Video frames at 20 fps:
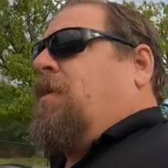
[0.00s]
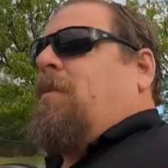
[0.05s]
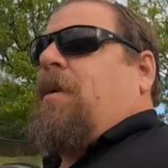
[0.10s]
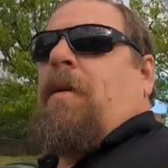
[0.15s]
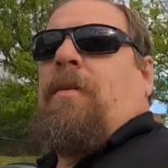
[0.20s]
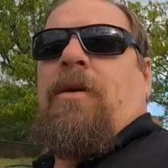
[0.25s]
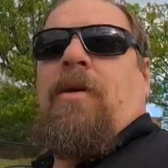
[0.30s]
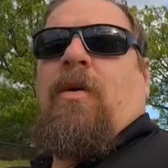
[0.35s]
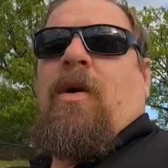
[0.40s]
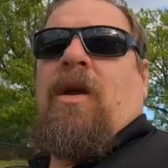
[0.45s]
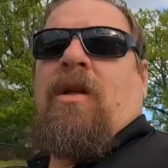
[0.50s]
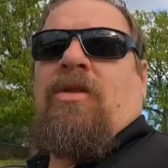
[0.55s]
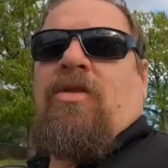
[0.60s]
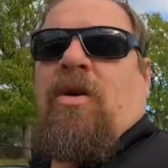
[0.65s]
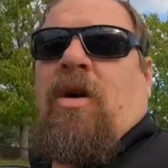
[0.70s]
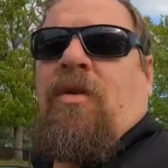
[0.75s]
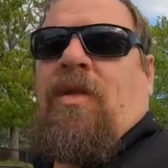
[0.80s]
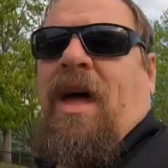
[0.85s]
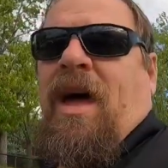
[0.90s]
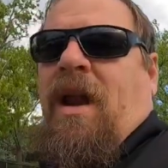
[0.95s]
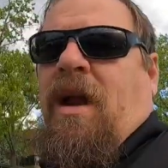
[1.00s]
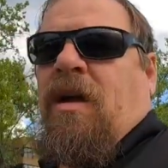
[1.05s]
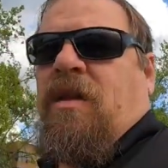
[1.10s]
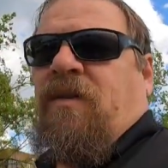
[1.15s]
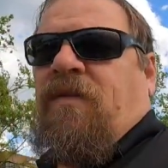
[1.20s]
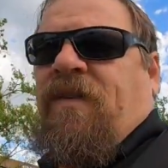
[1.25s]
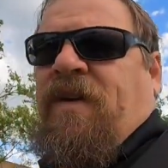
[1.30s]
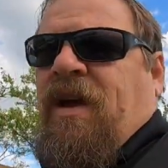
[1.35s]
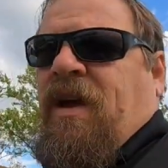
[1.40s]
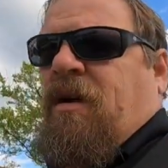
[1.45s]
Maybe you want to throw that on
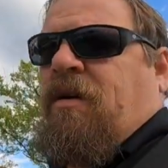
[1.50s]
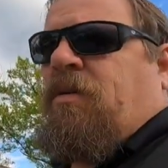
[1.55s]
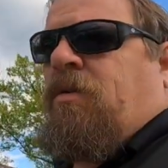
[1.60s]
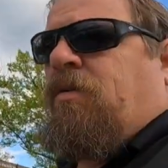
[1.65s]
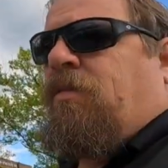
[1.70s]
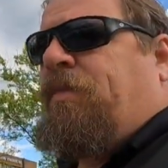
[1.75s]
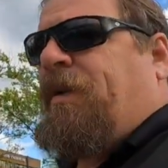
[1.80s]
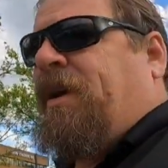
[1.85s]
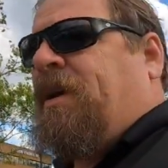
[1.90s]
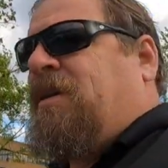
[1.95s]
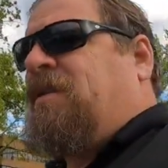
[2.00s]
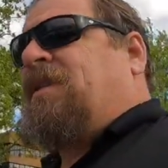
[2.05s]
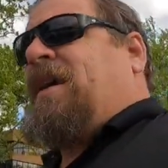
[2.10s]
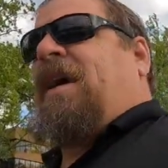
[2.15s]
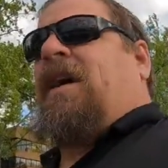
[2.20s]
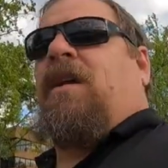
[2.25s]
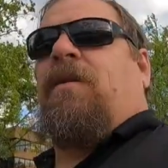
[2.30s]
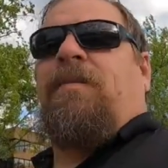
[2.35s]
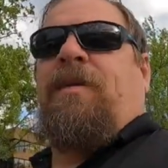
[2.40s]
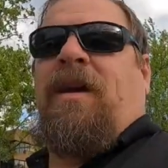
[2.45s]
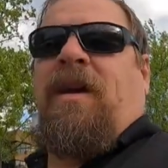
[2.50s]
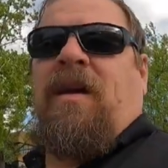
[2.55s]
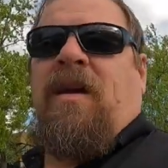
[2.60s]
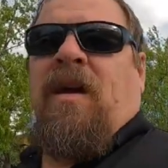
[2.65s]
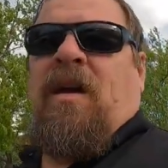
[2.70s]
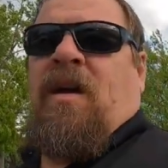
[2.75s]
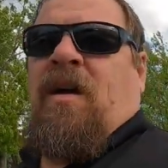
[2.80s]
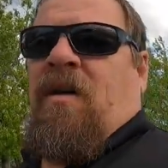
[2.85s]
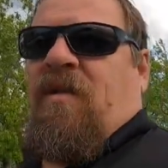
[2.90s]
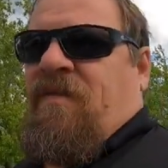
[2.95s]
the vehicle, because that could be
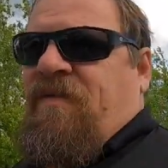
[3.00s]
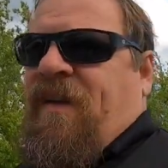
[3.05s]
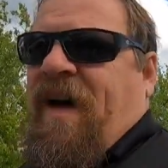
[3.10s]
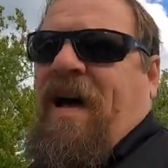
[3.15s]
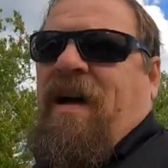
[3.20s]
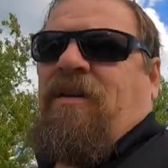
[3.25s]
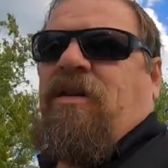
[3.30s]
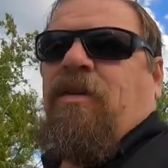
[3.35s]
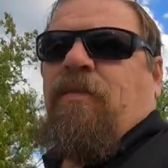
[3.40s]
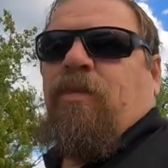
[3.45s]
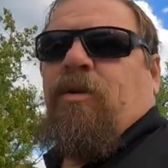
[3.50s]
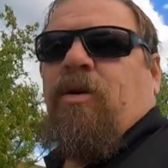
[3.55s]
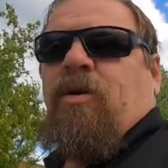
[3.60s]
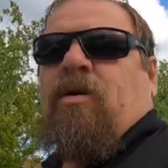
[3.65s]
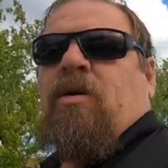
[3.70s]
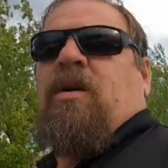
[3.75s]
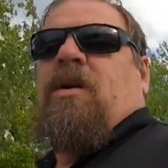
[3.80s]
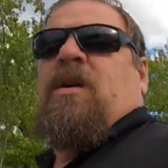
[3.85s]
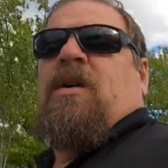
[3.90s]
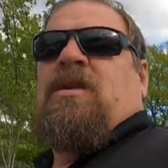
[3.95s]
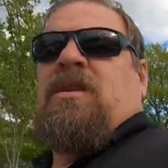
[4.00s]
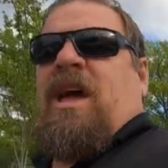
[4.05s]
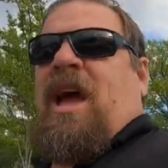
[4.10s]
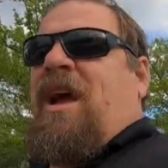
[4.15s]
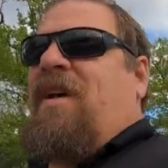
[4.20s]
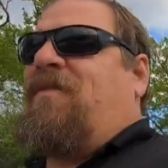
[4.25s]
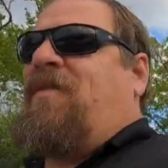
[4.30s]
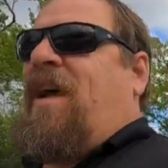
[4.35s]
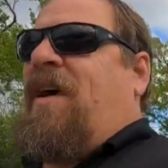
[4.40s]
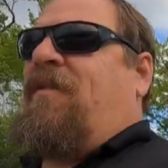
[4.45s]
valuable to
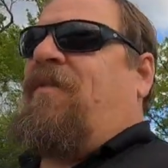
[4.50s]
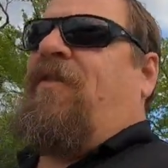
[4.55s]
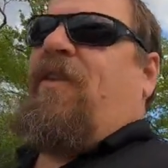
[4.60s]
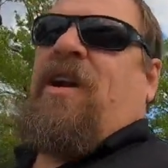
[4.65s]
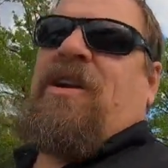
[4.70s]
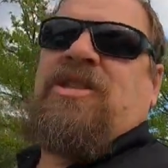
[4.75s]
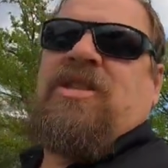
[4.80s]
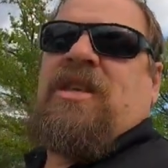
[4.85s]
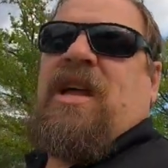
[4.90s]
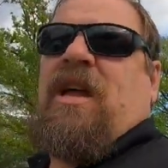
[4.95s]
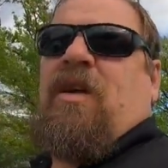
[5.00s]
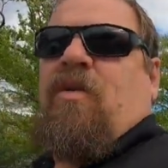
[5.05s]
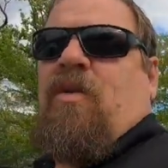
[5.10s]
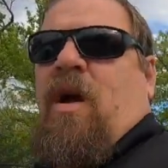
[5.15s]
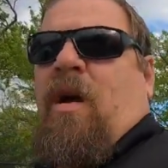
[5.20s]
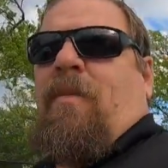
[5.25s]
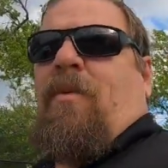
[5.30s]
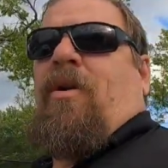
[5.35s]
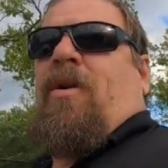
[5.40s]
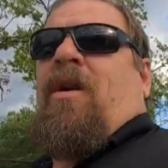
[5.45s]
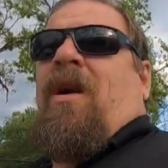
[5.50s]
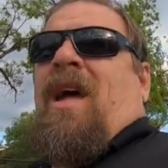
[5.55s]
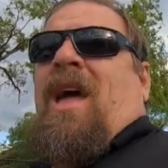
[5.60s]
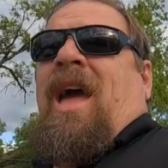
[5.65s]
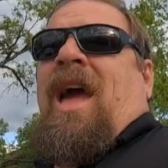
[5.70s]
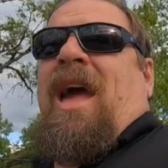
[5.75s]
have that fresh set of rubber.